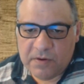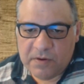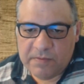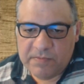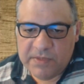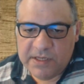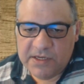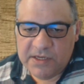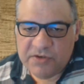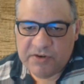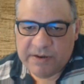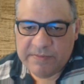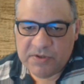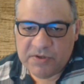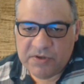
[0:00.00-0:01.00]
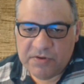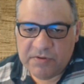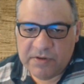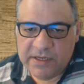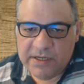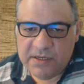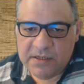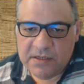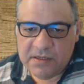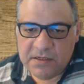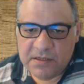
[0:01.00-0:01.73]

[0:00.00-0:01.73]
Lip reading: I'm nearly trapping the queen.